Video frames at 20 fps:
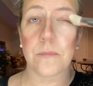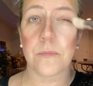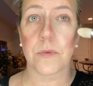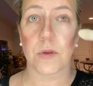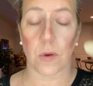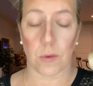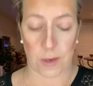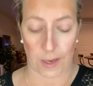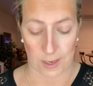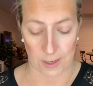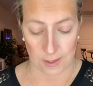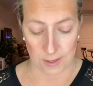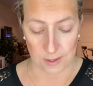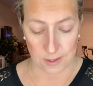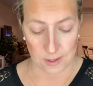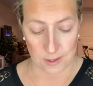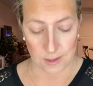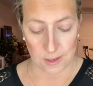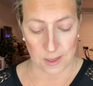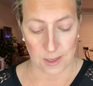okay?
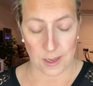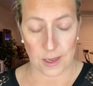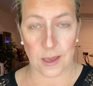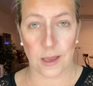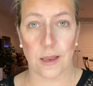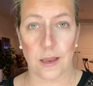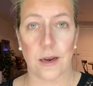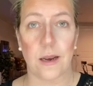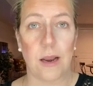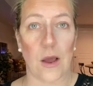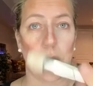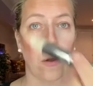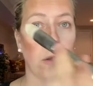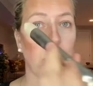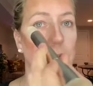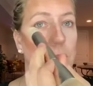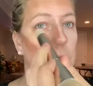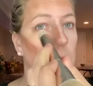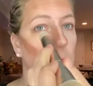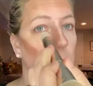And now I'm
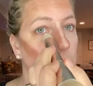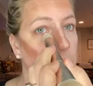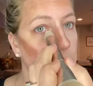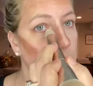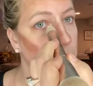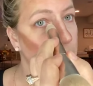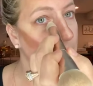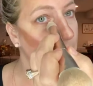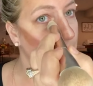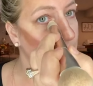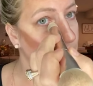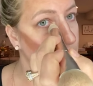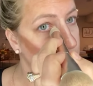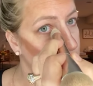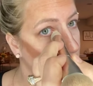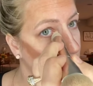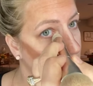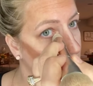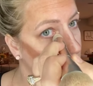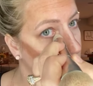going to go and do the other
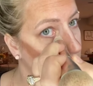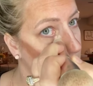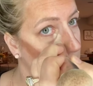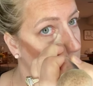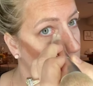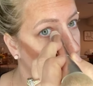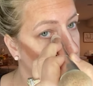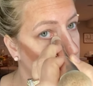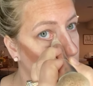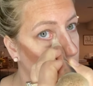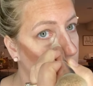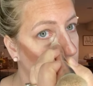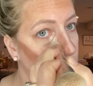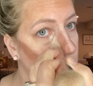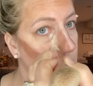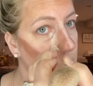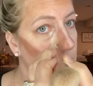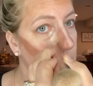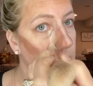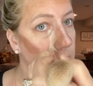side.
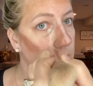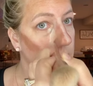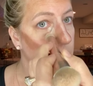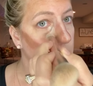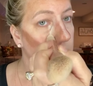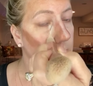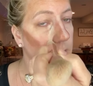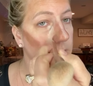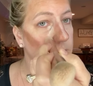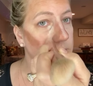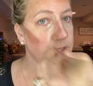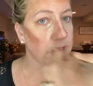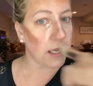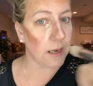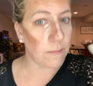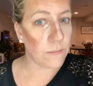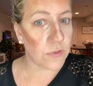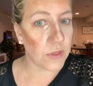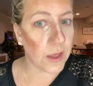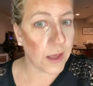And
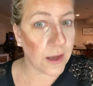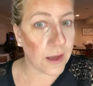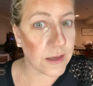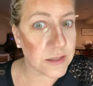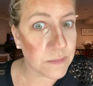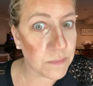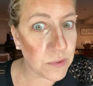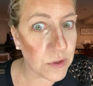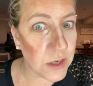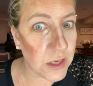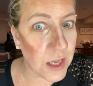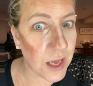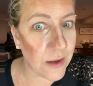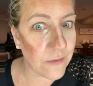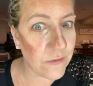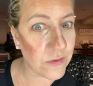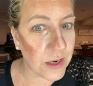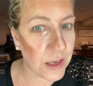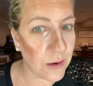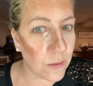same thing, it's pretty
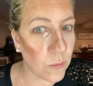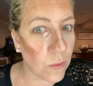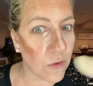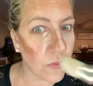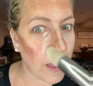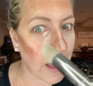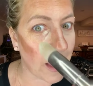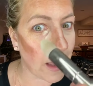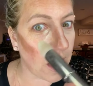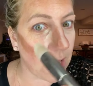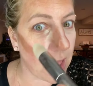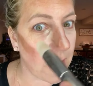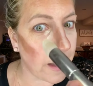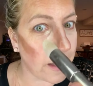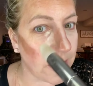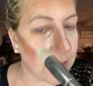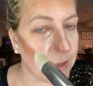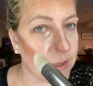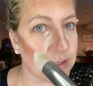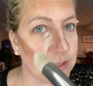evident where that
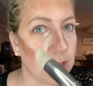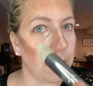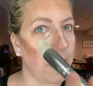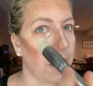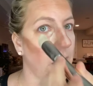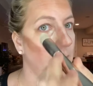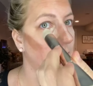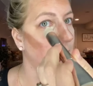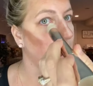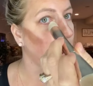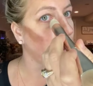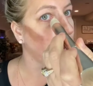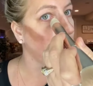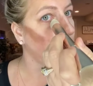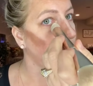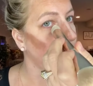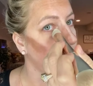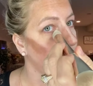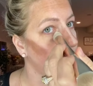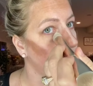line is on my eye,
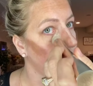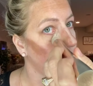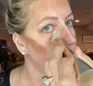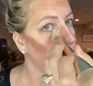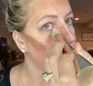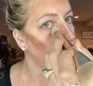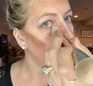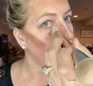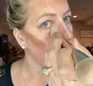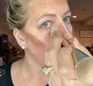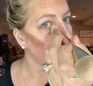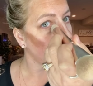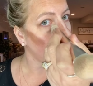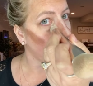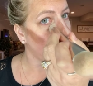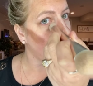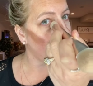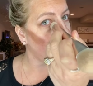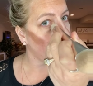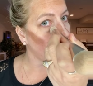right? So
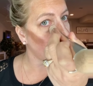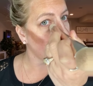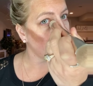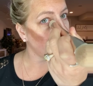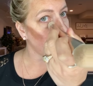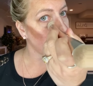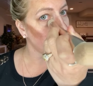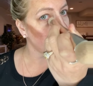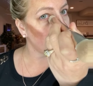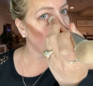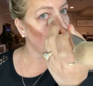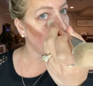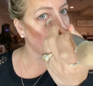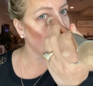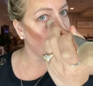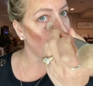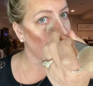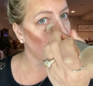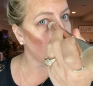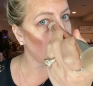I really just get
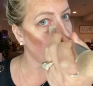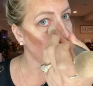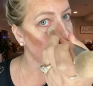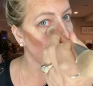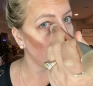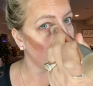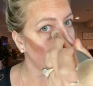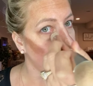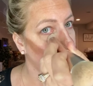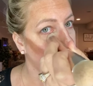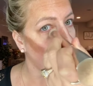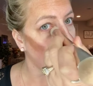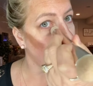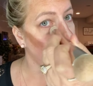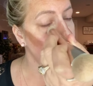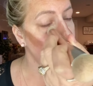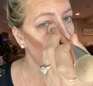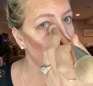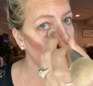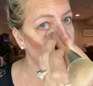that brush in there.
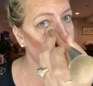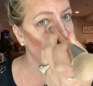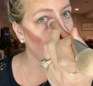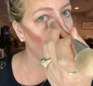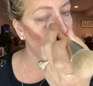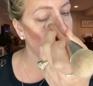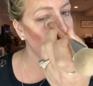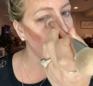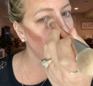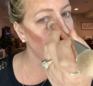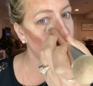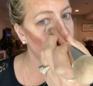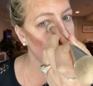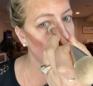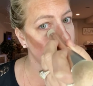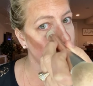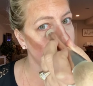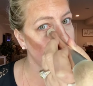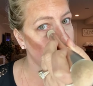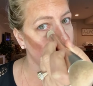And I'm
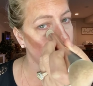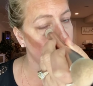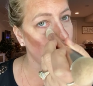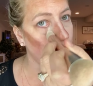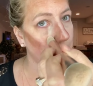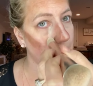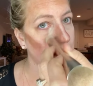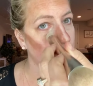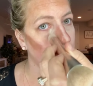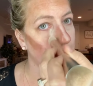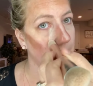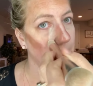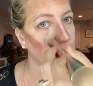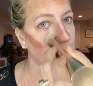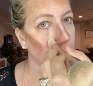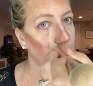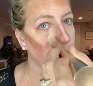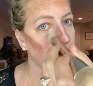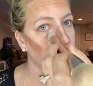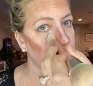very, very
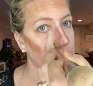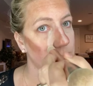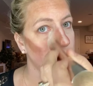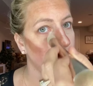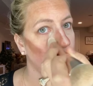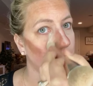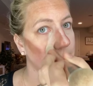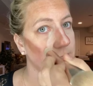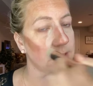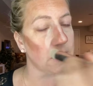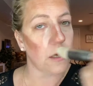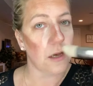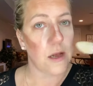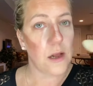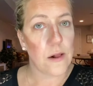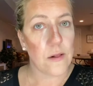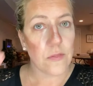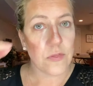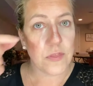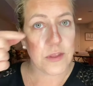light-handed with this, you guys.
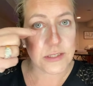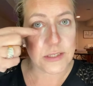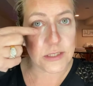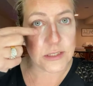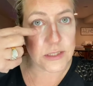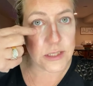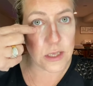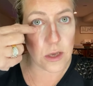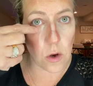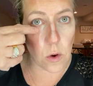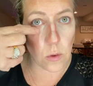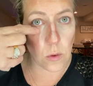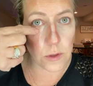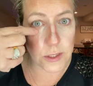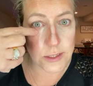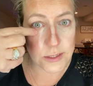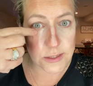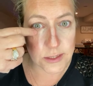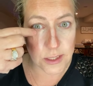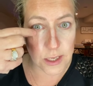This is the
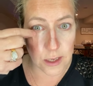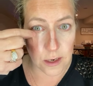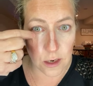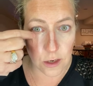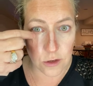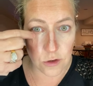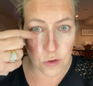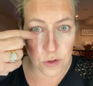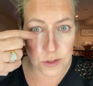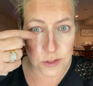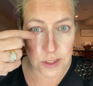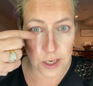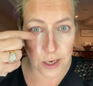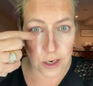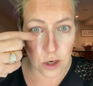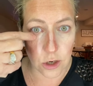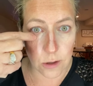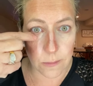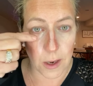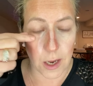only skin on your
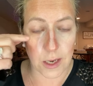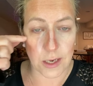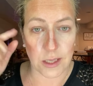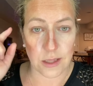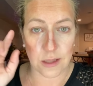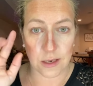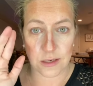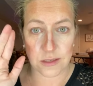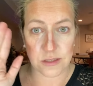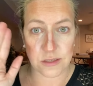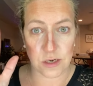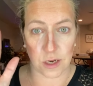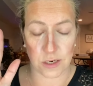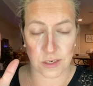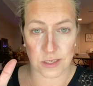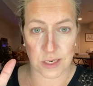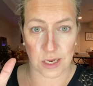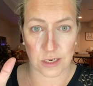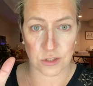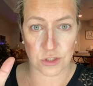entire body that is not
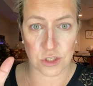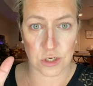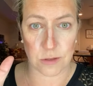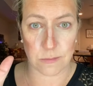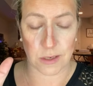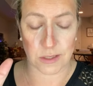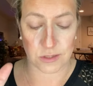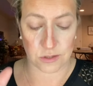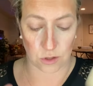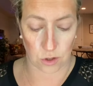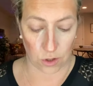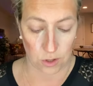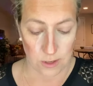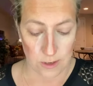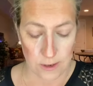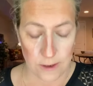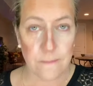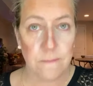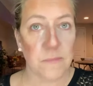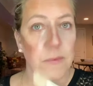attached to muscle.
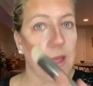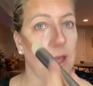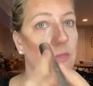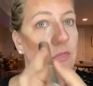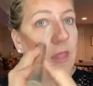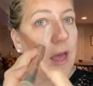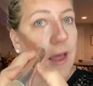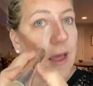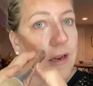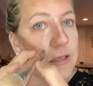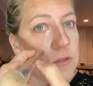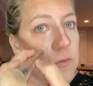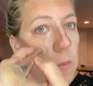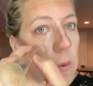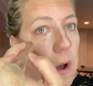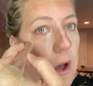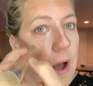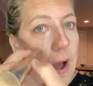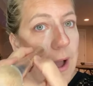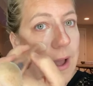And that is
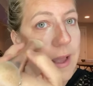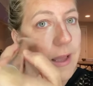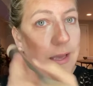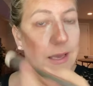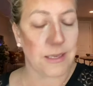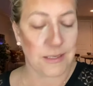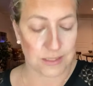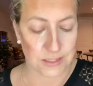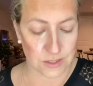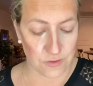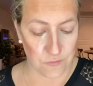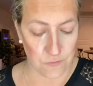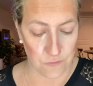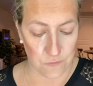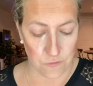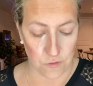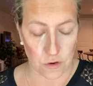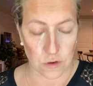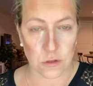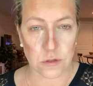why it's the
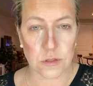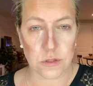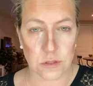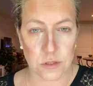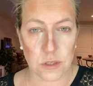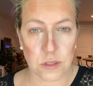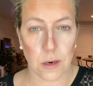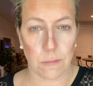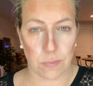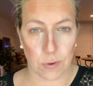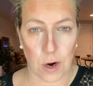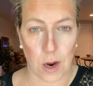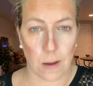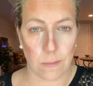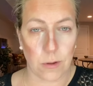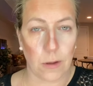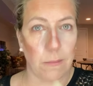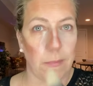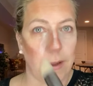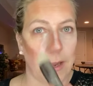first
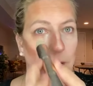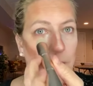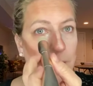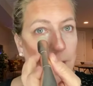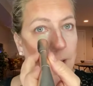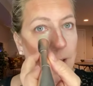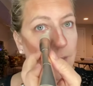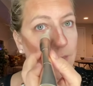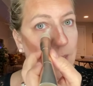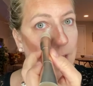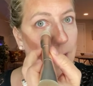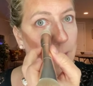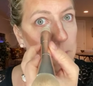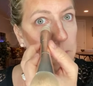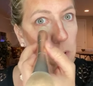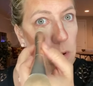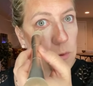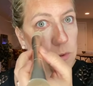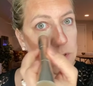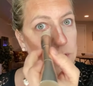problem area that
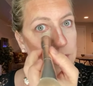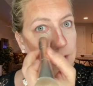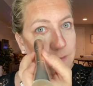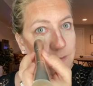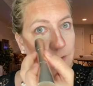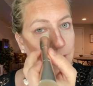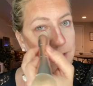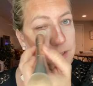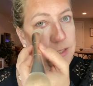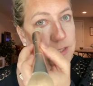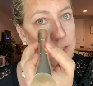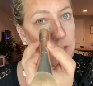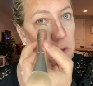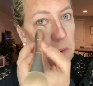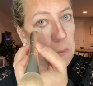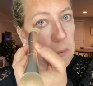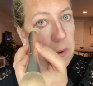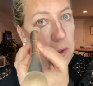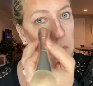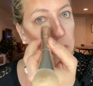most of us deal
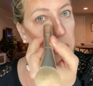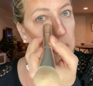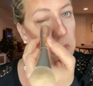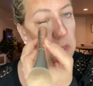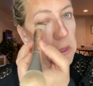with.